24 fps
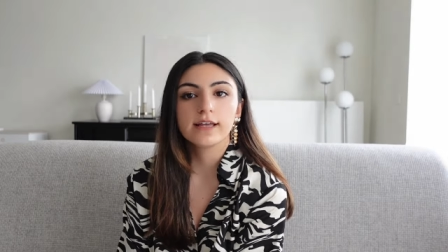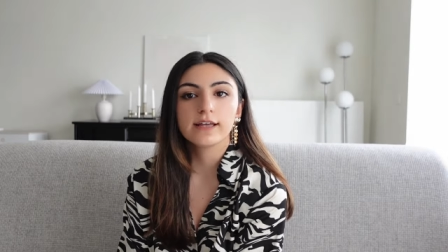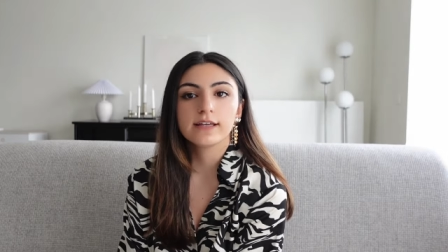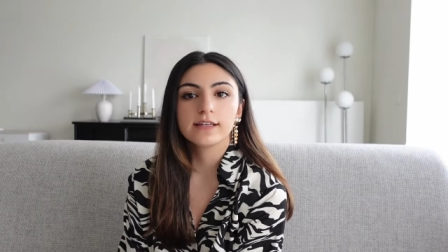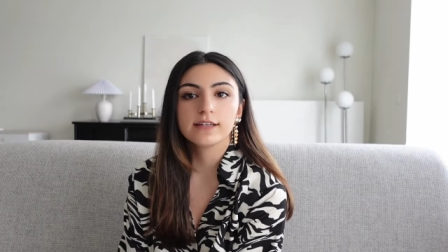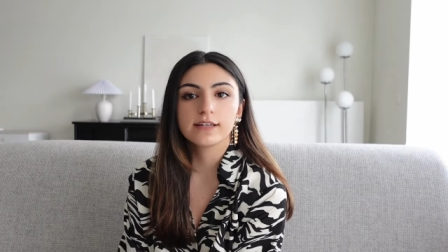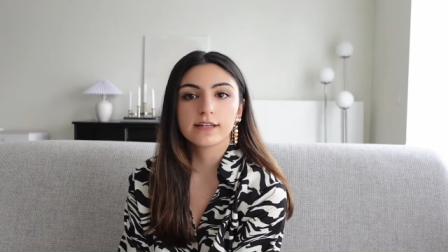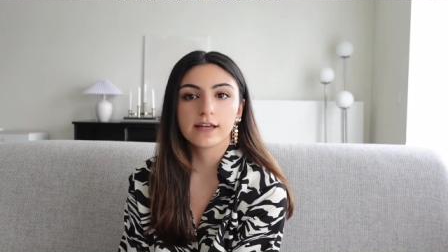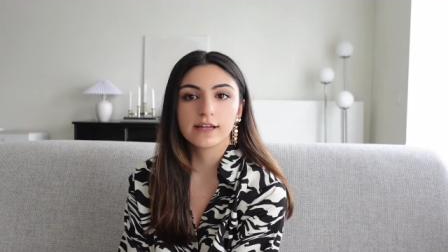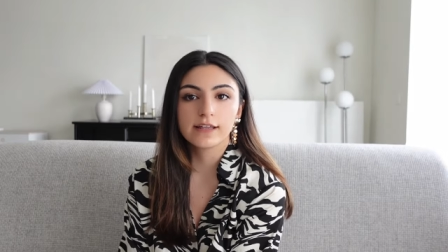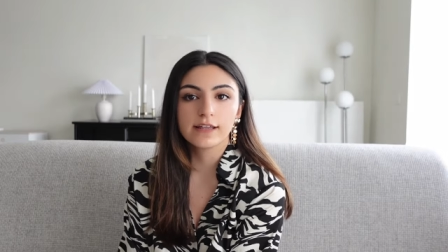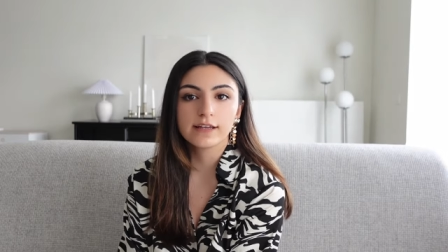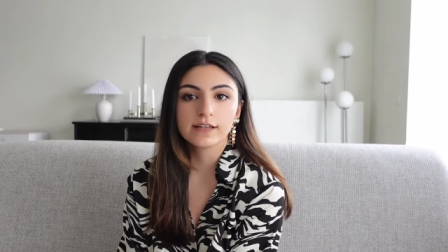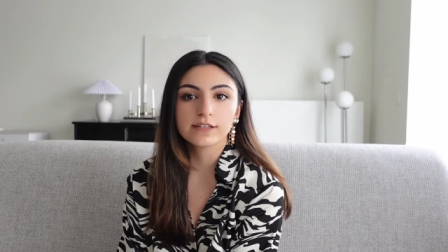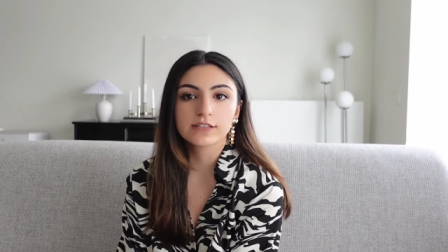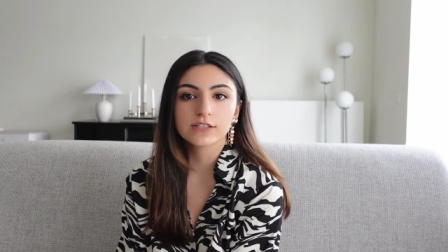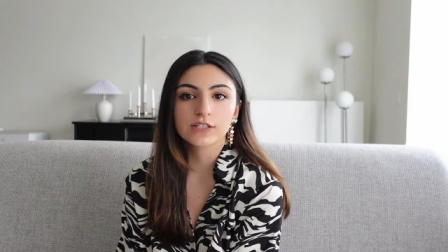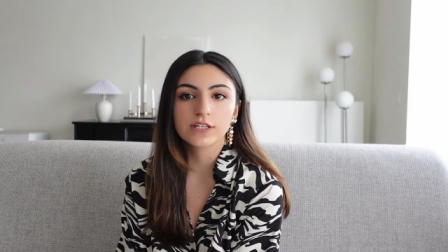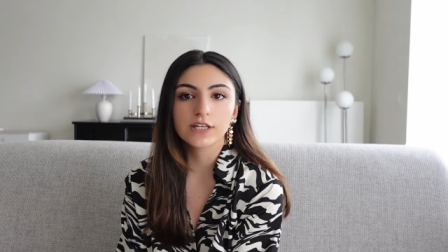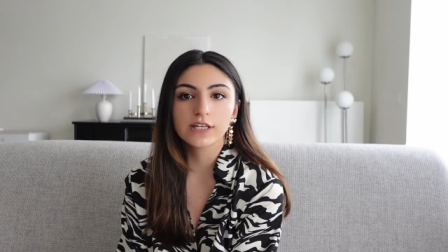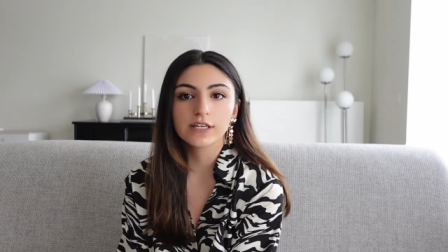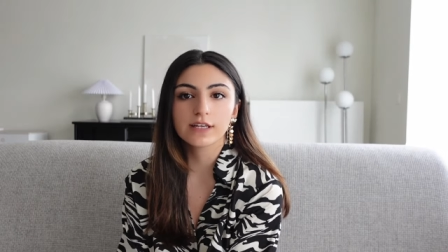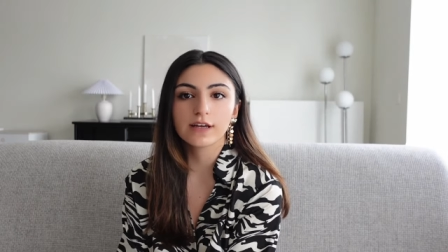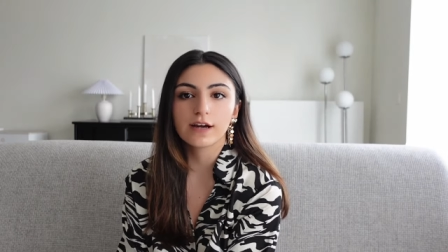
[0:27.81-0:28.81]
and I
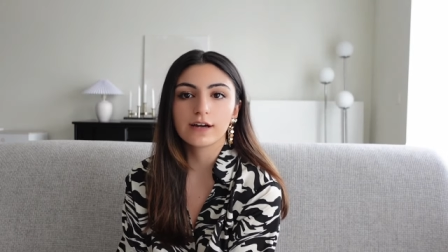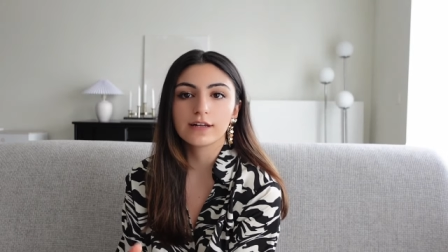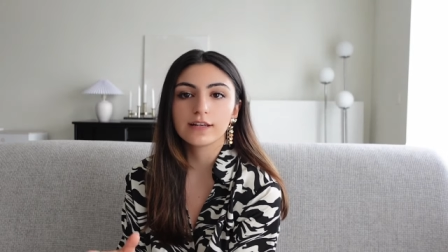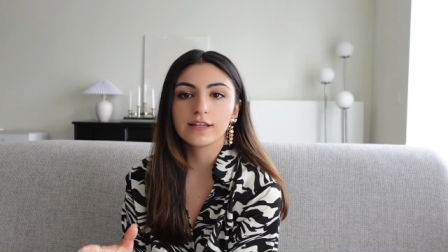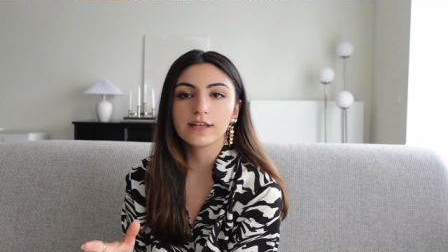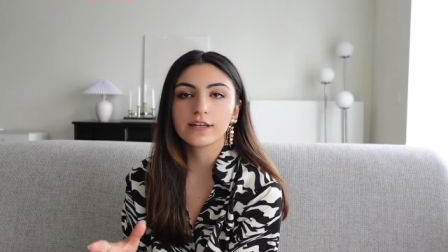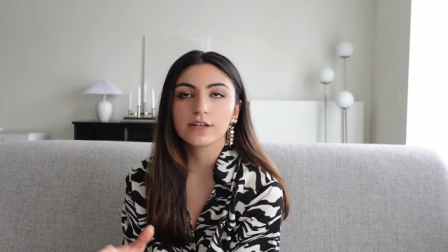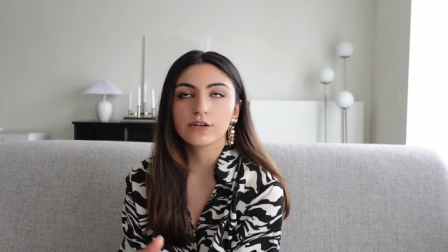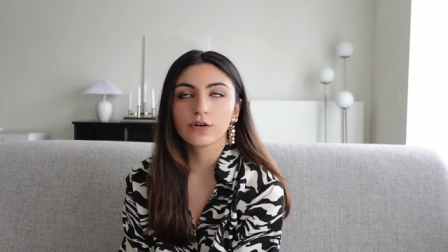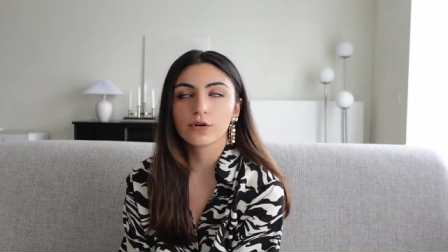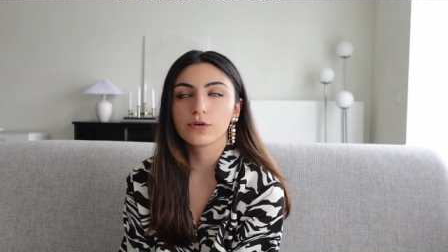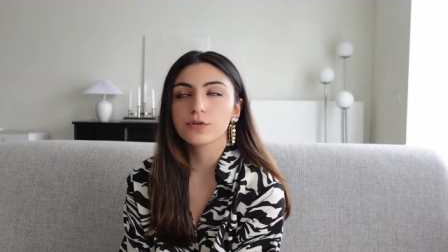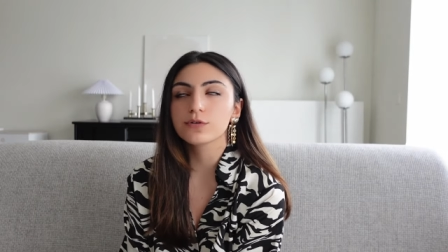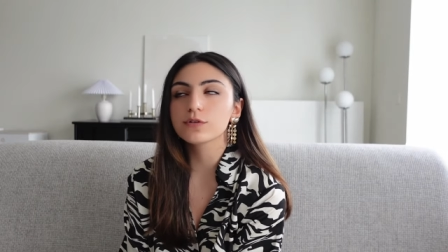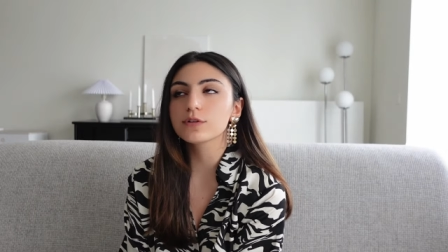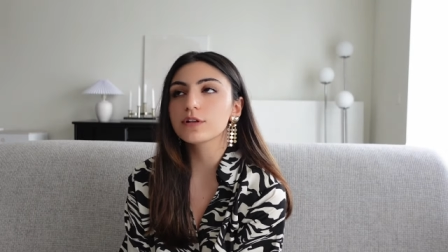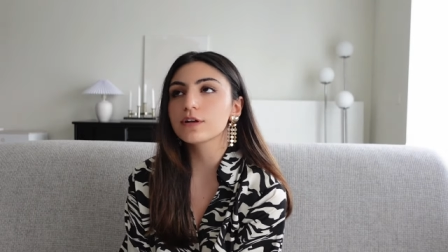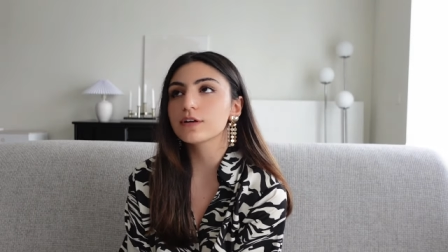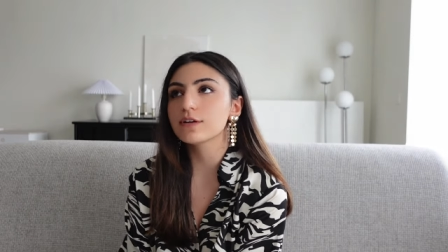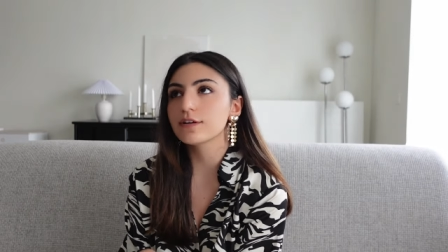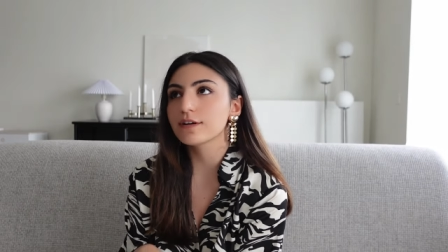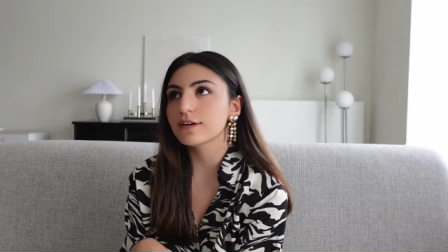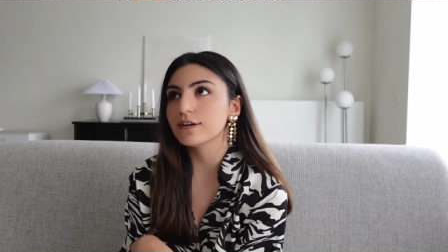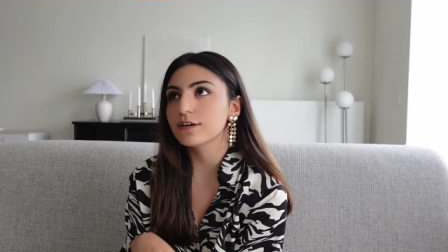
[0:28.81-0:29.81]
actually got a whole
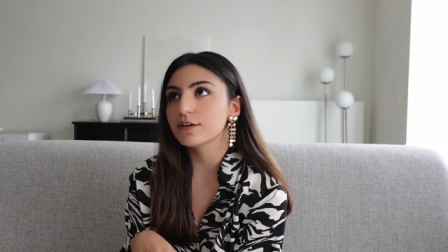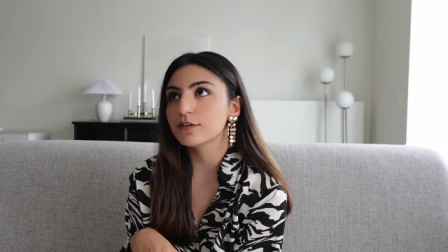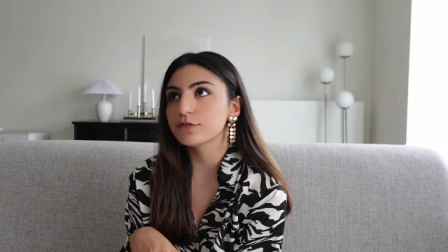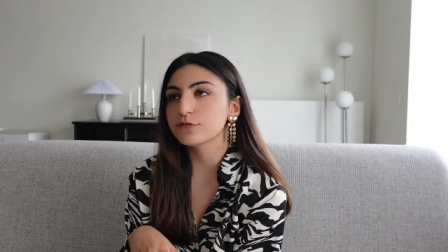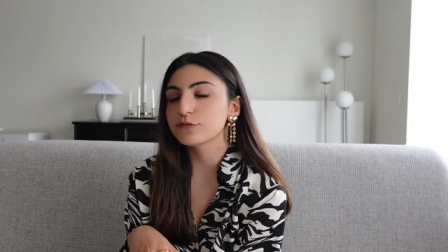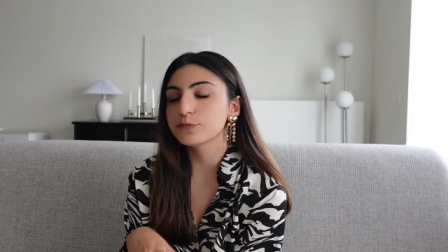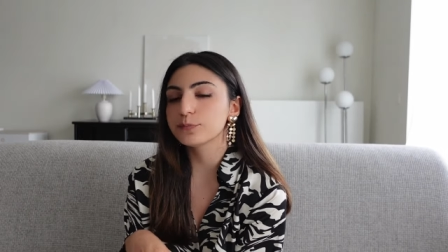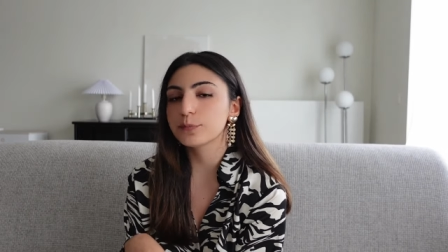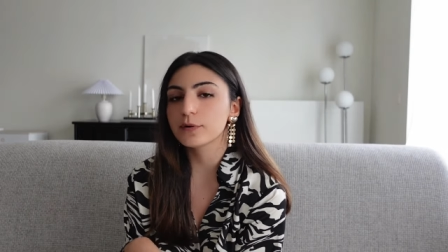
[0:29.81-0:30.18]
lot of